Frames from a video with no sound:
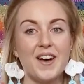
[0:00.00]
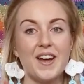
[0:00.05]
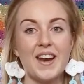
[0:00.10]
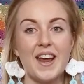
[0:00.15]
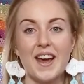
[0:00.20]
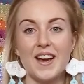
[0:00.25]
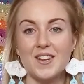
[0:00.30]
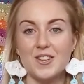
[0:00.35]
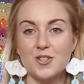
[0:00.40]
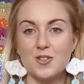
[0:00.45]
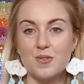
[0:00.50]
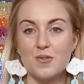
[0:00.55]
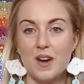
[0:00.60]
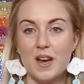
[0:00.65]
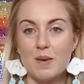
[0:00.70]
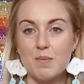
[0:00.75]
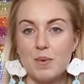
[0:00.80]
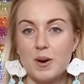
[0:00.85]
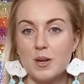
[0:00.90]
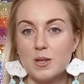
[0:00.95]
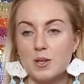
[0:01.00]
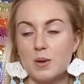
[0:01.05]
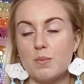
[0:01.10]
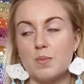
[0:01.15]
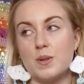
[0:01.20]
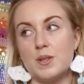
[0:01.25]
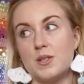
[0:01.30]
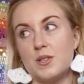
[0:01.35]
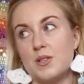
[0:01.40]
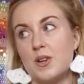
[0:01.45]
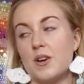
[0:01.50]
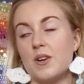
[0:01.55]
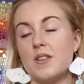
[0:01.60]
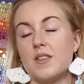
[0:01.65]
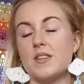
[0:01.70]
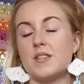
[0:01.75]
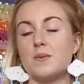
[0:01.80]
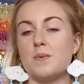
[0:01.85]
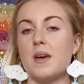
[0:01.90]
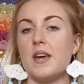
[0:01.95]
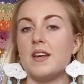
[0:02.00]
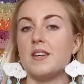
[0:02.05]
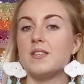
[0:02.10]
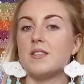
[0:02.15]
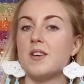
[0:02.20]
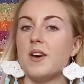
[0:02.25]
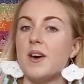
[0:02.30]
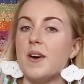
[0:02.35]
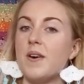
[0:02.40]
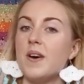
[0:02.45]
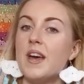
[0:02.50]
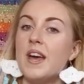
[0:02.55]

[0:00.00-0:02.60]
an extra rainbow jumper to show you this week so